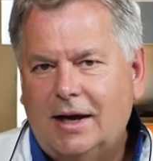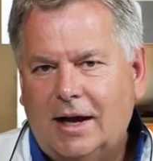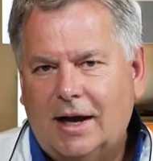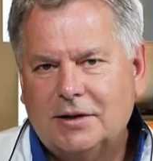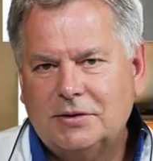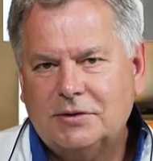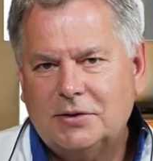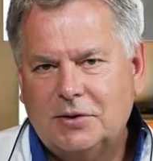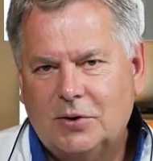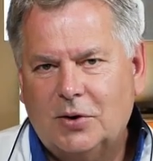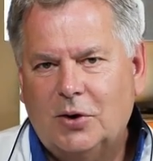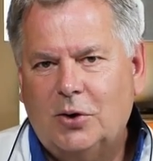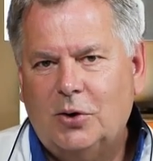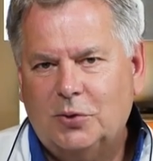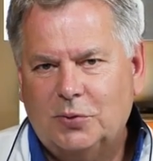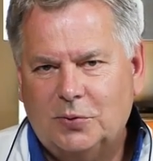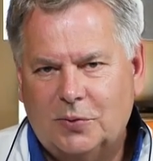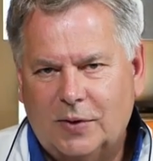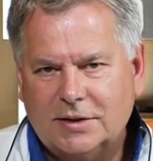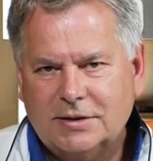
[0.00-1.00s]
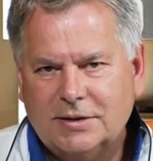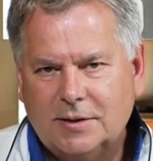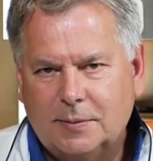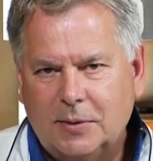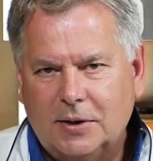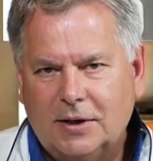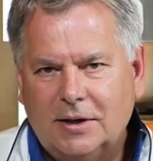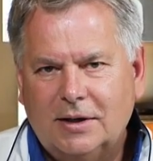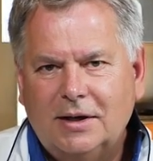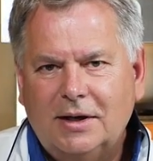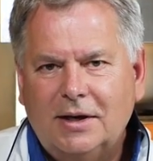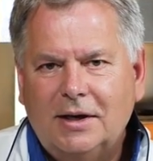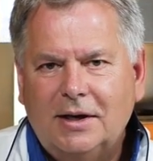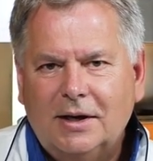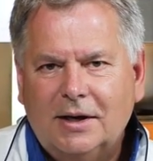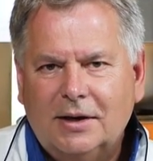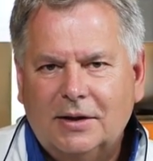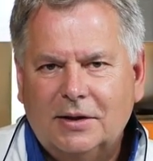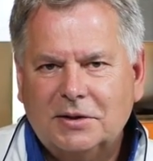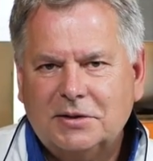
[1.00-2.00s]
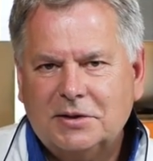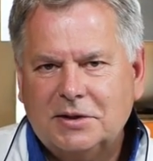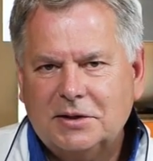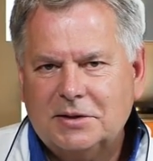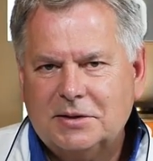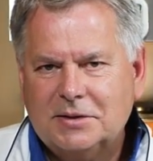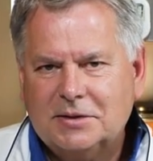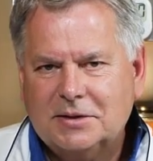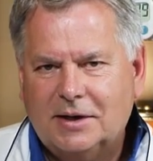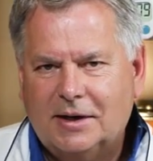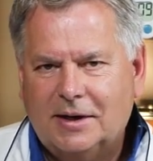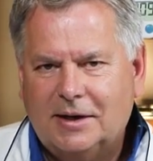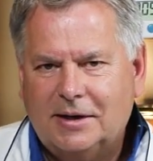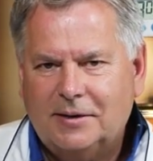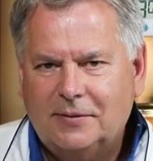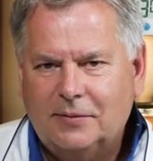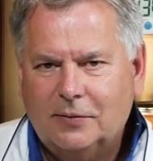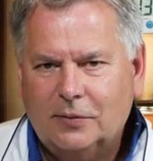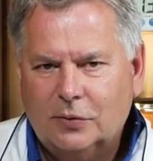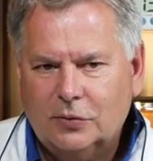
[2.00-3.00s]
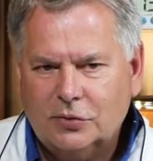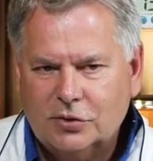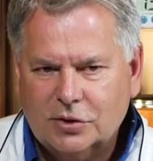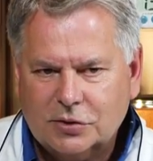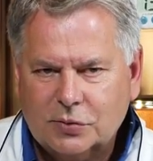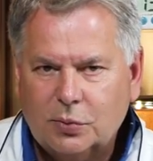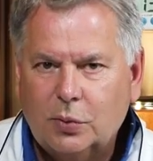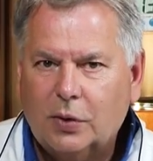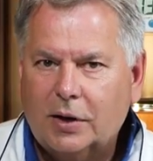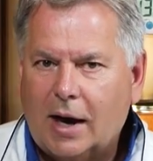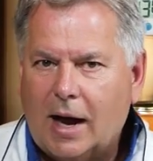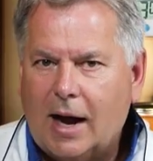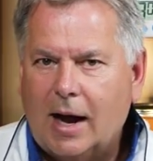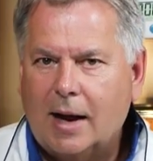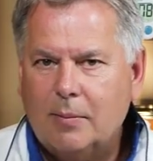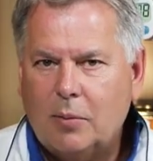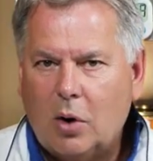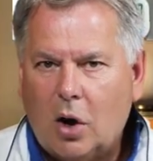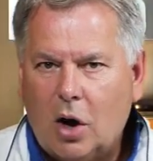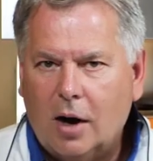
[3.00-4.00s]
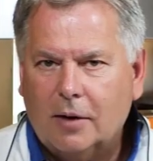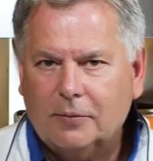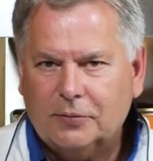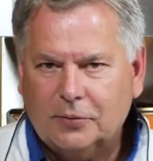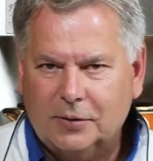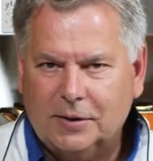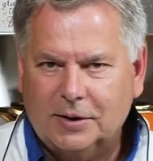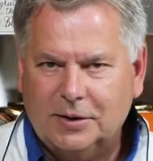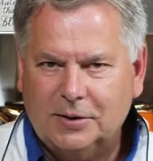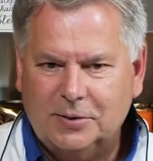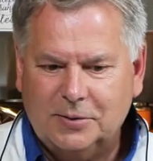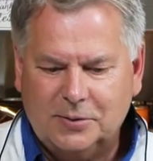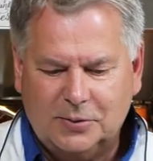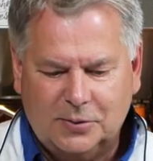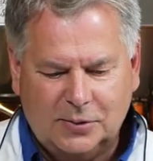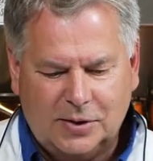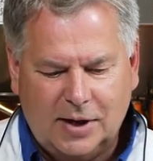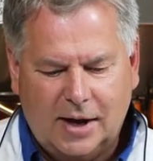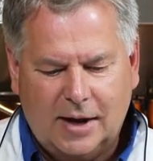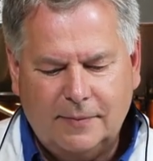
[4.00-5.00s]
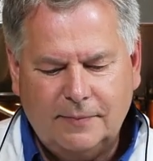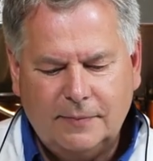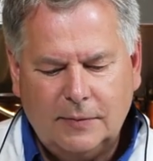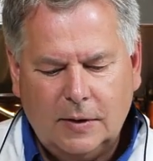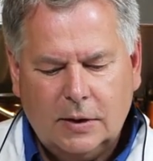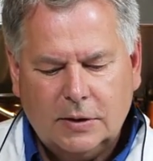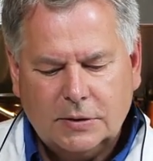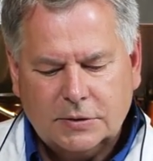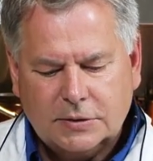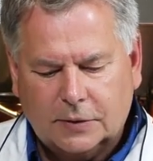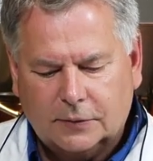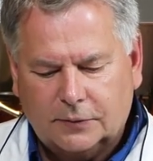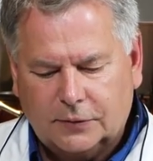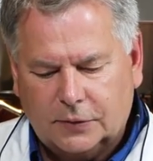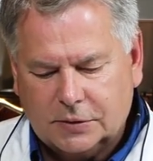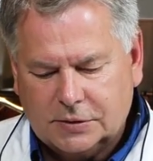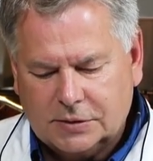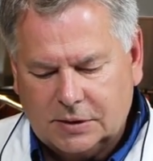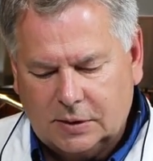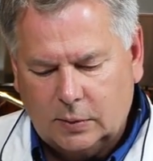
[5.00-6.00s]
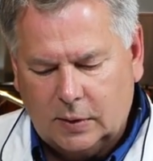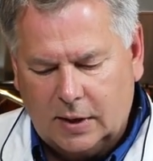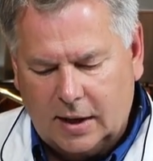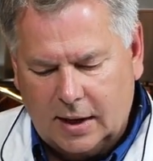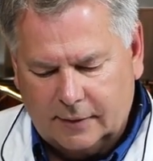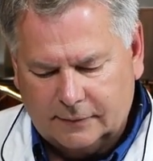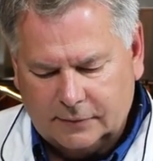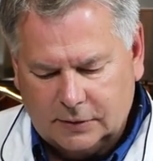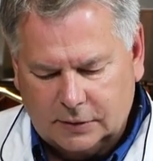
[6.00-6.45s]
has their own recipe. This is just what I'm offering you, okay? So first thing we have